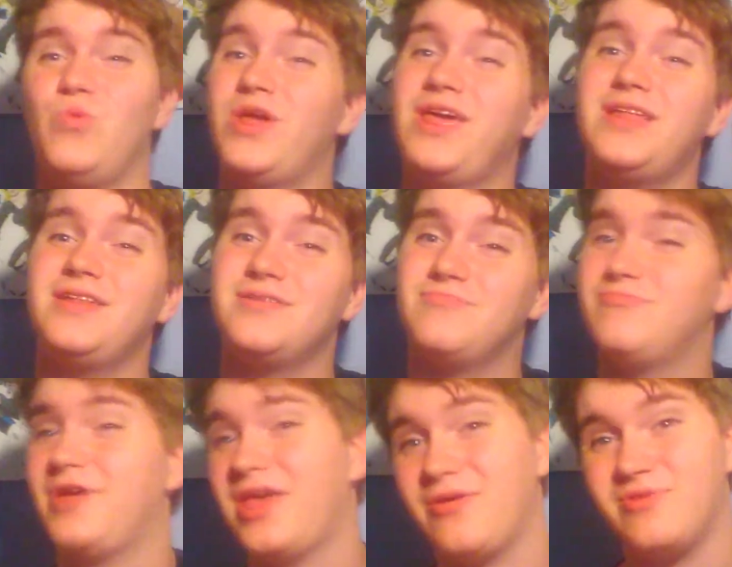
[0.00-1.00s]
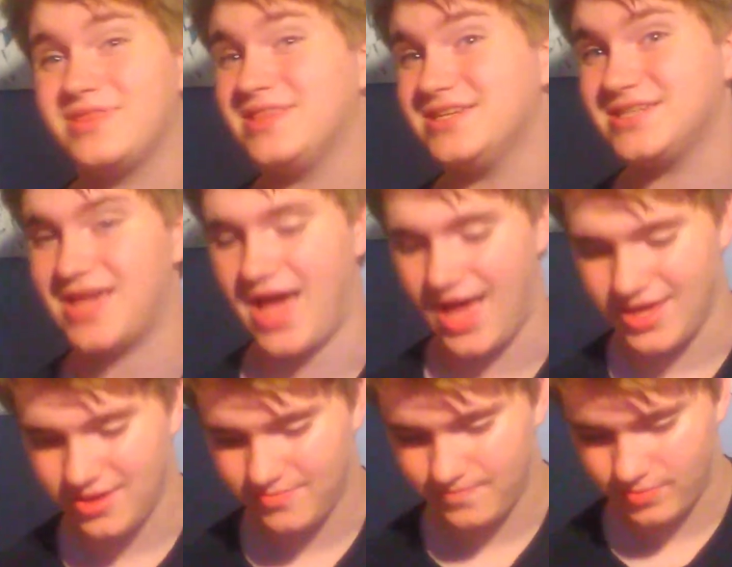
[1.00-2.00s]
we ain't with this
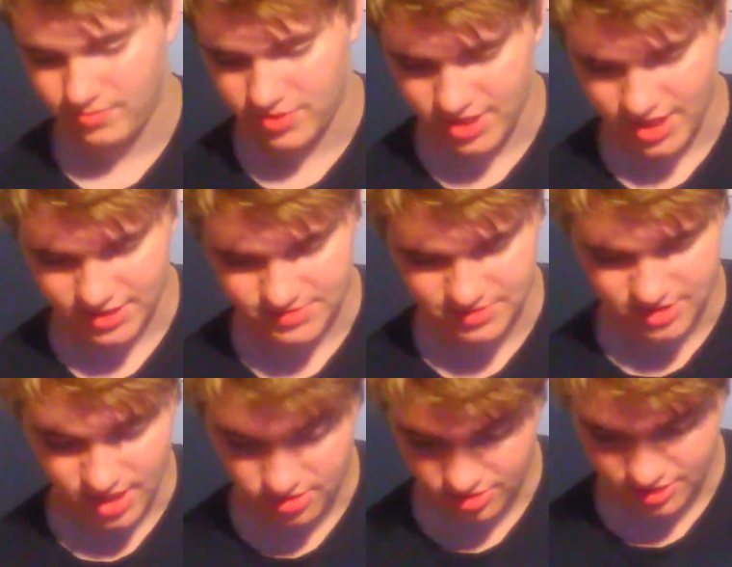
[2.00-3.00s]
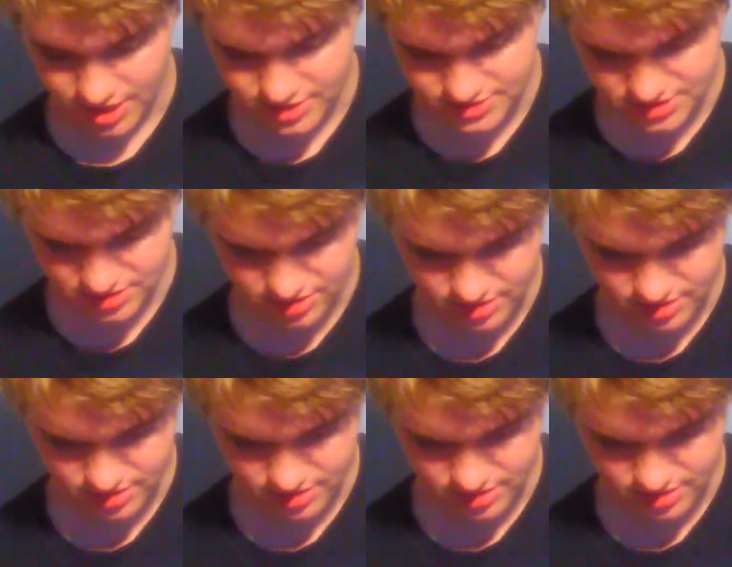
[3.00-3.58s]
guy. But the X-Men are kind of sticking